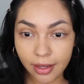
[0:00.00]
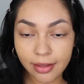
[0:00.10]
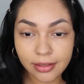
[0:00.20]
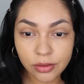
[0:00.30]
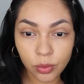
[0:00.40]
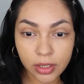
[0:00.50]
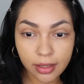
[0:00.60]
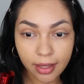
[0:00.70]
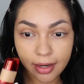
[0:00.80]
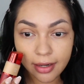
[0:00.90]
Okay, that's
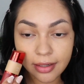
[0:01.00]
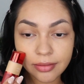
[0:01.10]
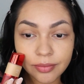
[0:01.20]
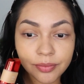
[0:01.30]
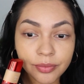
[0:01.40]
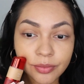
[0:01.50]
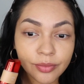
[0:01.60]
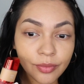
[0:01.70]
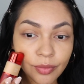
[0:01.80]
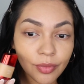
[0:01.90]
one layer.
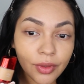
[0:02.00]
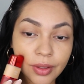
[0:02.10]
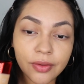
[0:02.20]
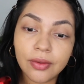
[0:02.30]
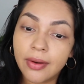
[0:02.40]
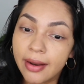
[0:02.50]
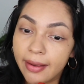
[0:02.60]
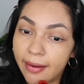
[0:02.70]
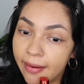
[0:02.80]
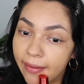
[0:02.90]
Let's go right
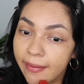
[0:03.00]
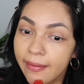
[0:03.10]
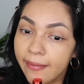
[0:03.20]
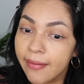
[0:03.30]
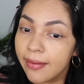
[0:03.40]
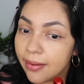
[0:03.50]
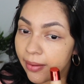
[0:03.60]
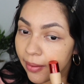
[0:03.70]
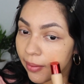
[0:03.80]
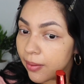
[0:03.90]
here.
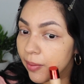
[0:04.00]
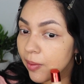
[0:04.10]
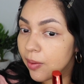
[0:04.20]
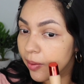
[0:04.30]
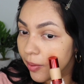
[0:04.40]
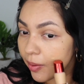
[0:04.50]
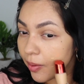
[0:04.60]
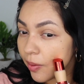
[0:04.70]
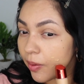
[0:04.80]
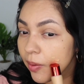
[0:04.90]
Here, here,
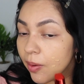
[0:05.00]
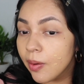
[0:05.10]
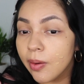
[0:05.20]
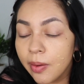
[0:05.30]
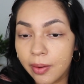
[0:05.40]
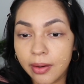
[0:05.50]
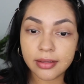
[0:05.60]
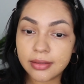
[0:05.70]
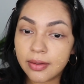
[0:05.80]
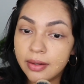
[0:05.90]
here, here, here.
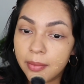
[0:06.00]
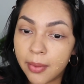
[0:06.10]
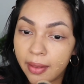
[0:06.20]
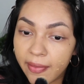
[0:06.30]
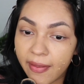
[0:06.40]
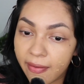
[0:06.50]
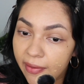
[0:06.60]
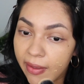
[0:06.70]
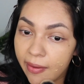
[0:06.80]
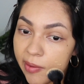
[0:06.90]
Let's go ahead and blend
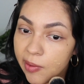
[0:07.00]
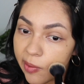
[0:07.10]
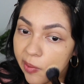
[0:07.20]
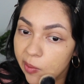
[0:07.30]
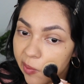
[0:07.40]
this in.